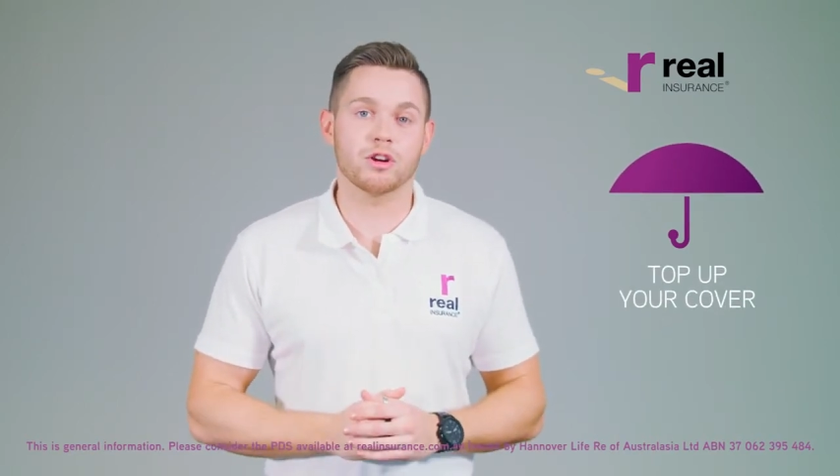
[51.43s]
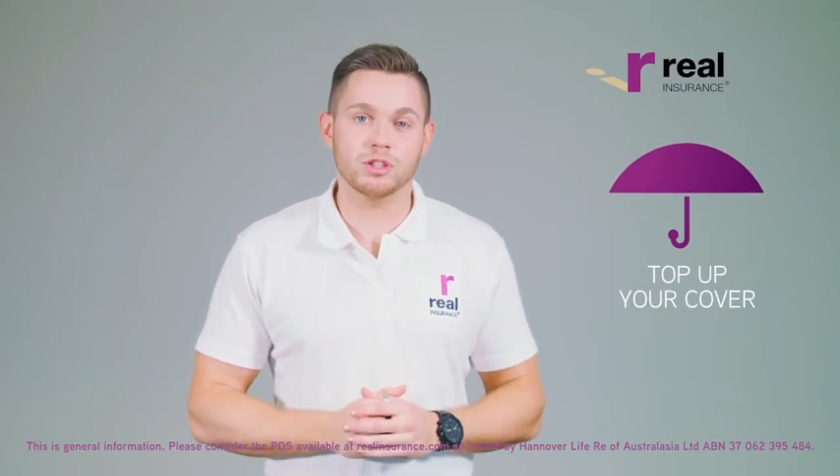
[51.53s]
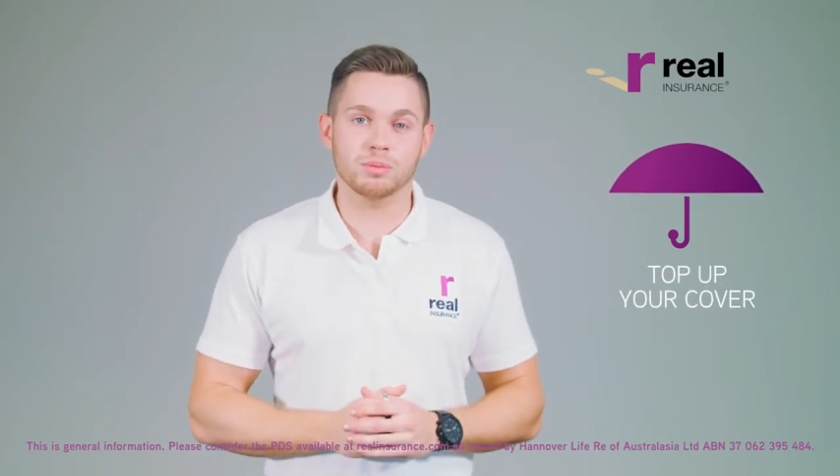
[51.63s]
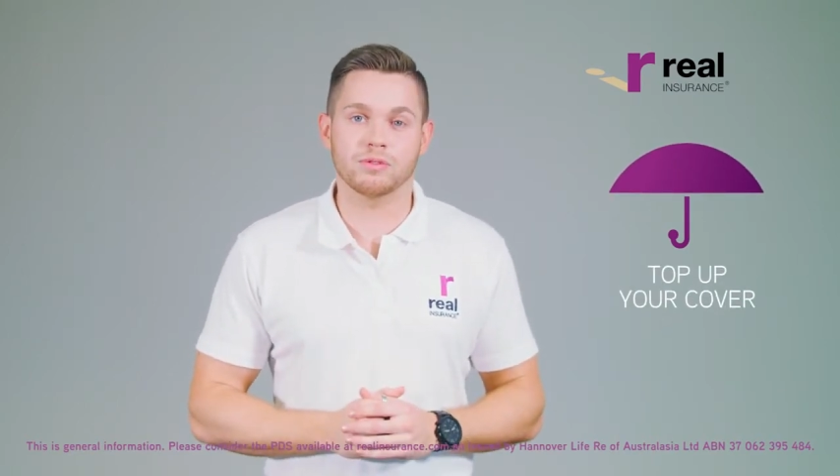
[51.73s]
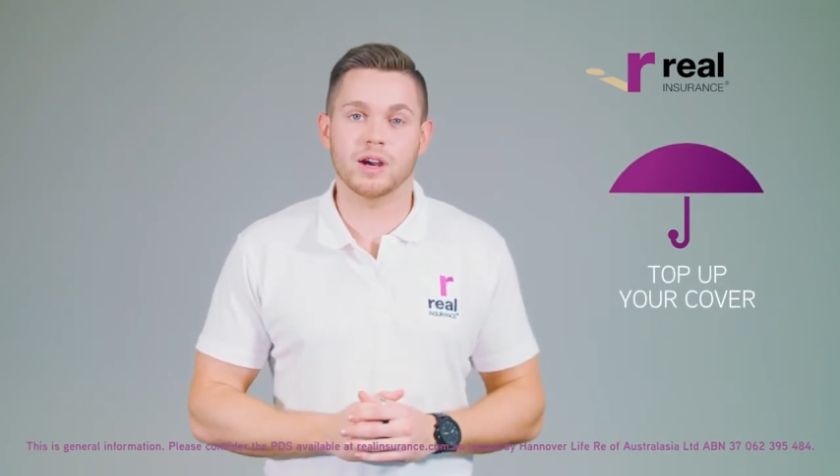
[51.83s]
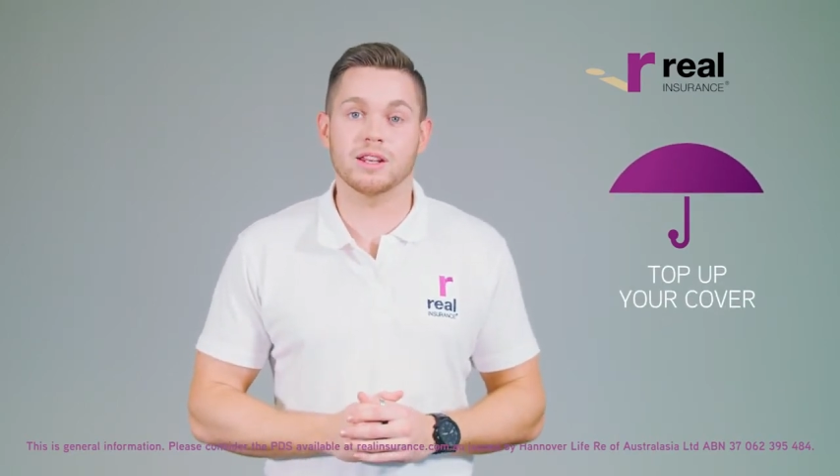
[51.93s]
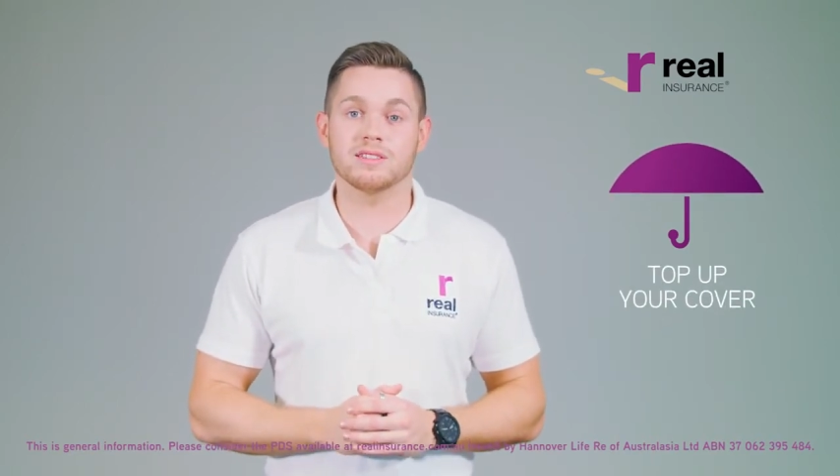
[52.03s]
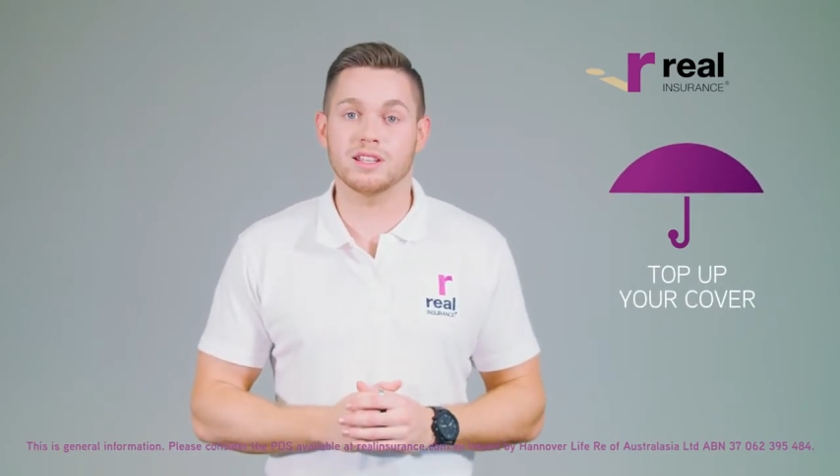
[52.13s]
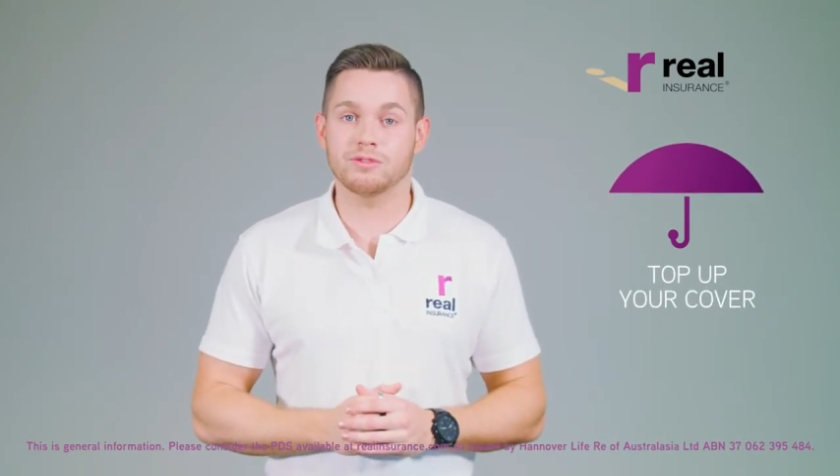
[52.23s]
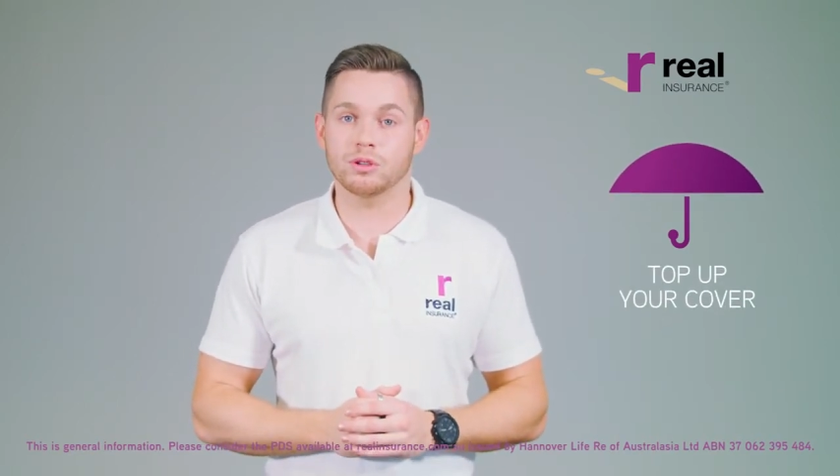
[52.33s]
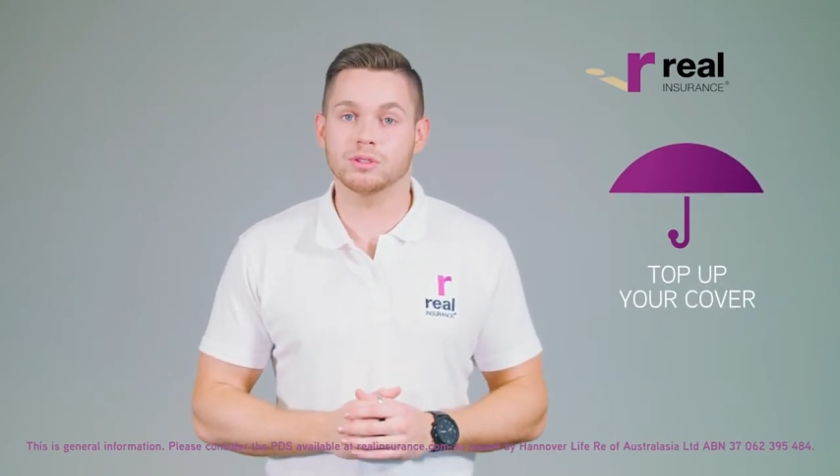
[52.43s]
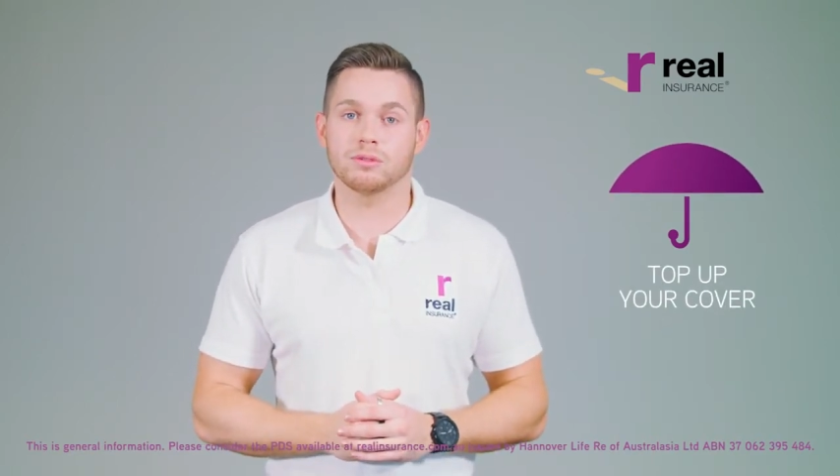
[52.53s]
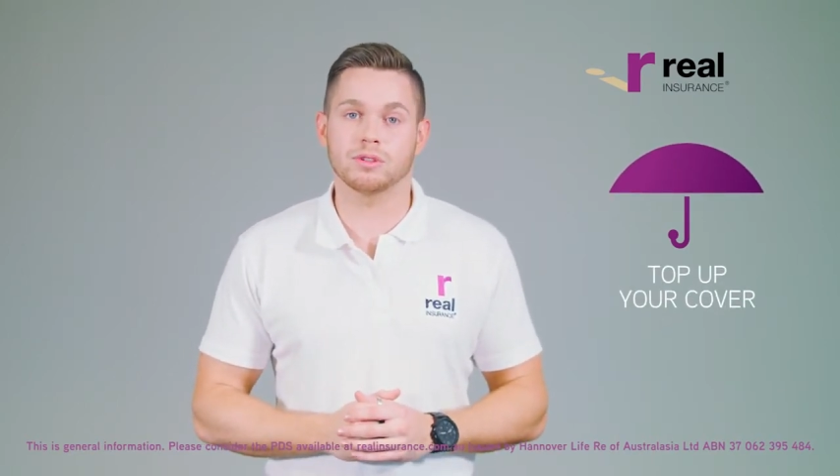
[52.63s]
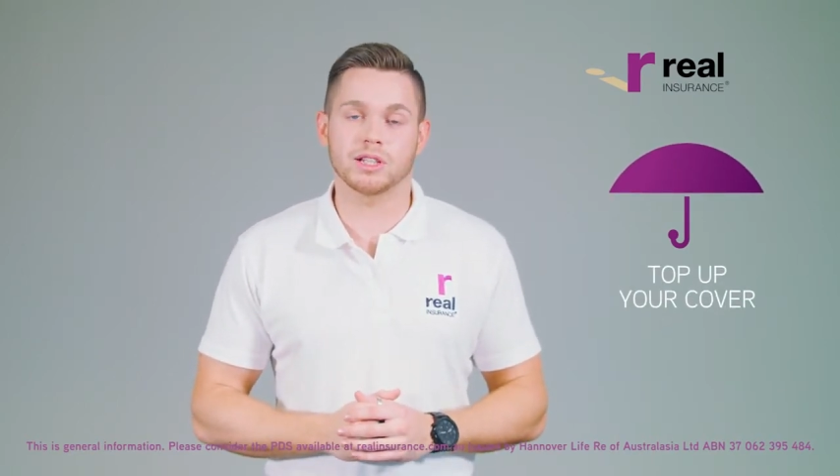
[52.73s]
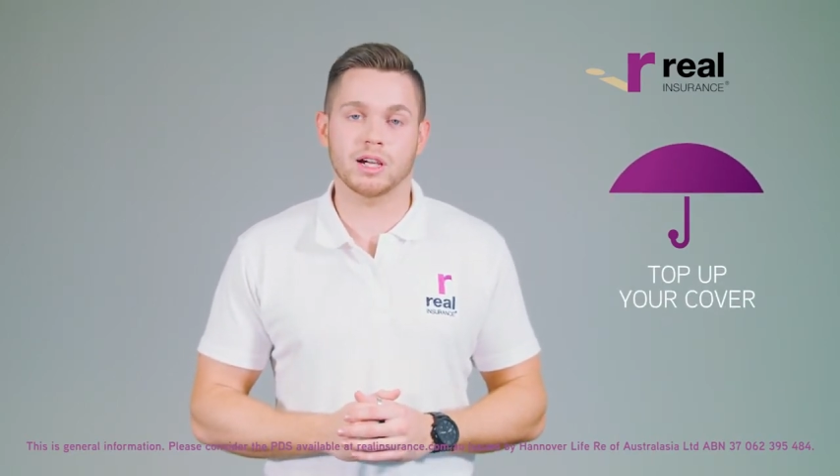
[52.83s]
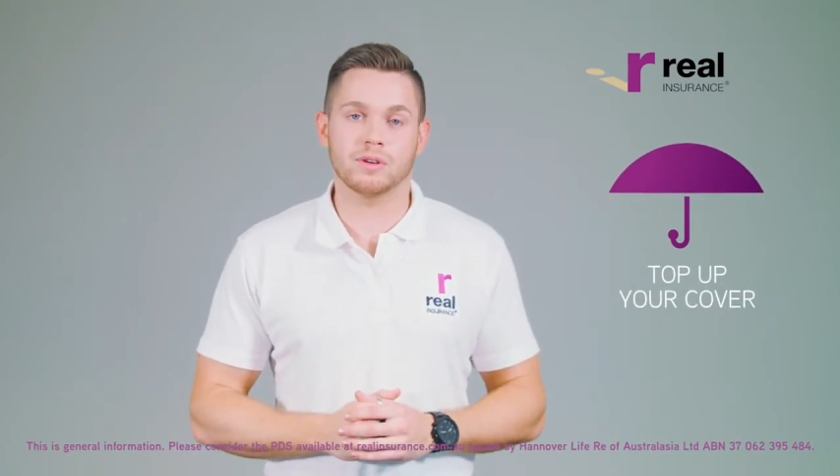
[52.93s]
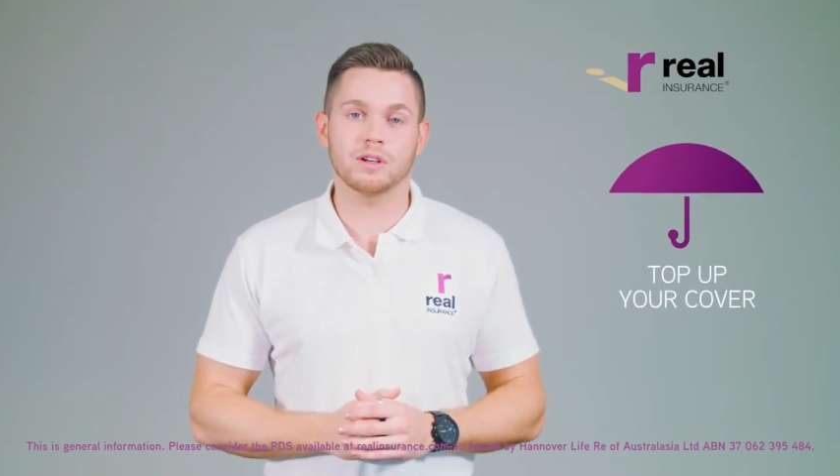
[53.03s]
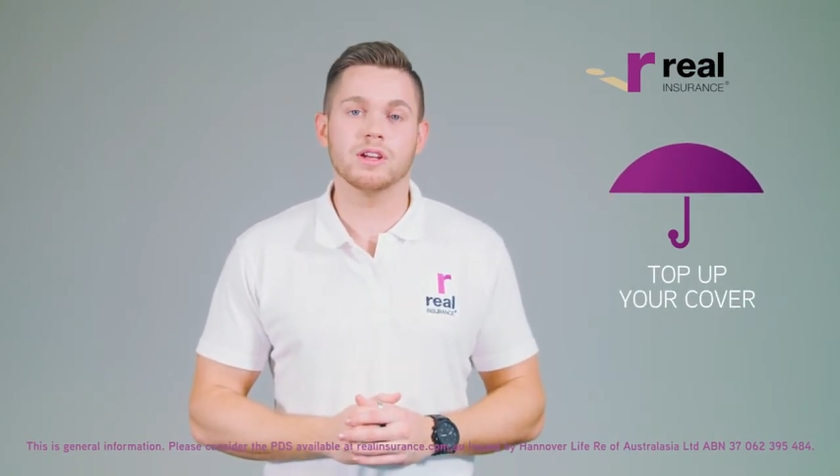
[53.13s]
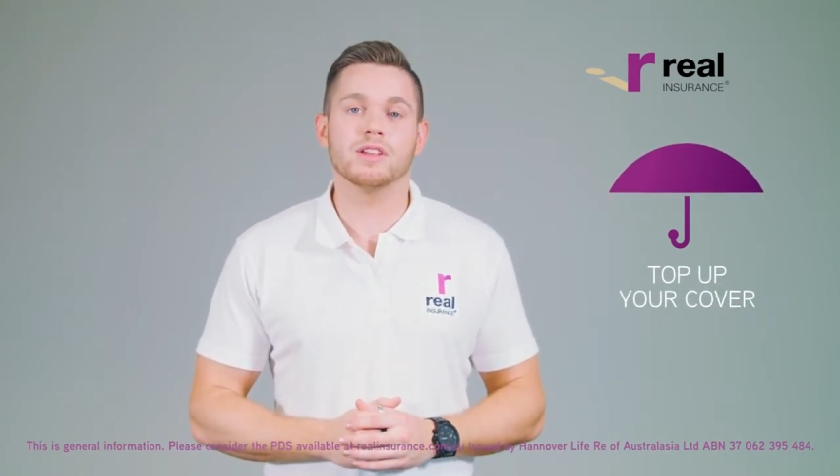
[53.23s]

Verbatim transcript: only provide a default level of cover